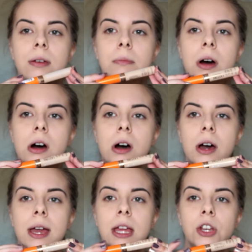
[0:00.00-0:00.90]

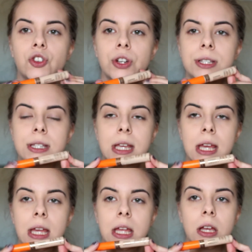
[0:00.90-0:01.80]
my
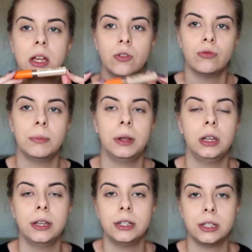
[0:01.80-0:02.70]
trusty
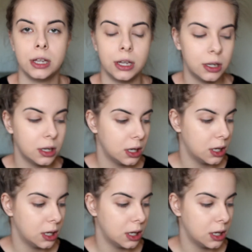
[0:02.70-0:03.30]
Rimmel London